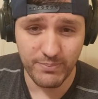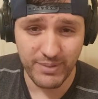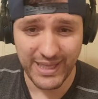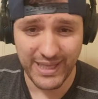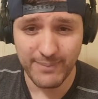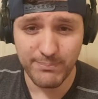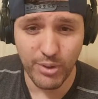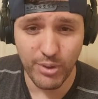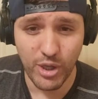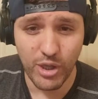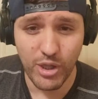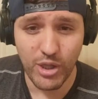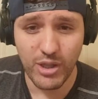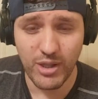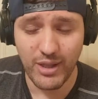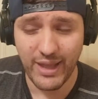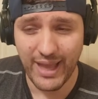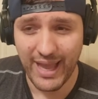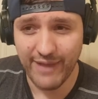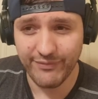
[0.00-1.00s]
play
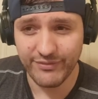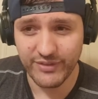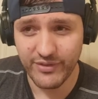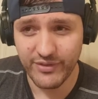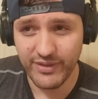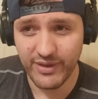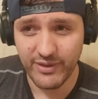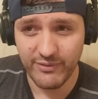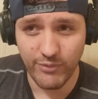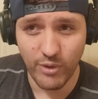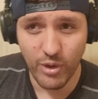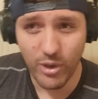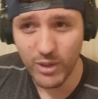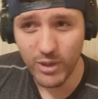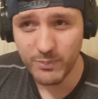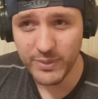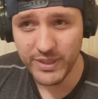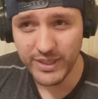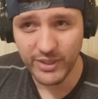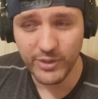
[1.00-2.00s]
ball after they've
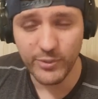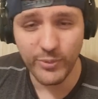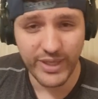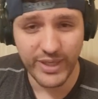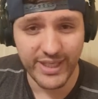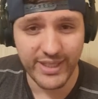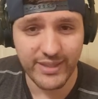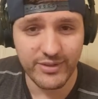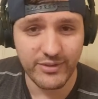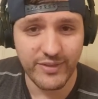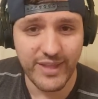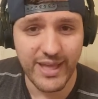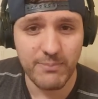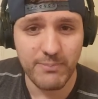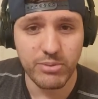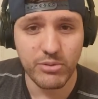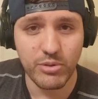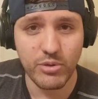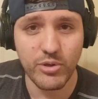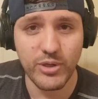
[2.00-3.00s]
all been agreeing to
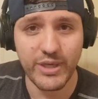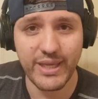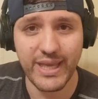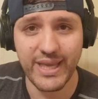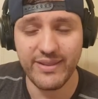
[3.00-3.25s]
that ploy,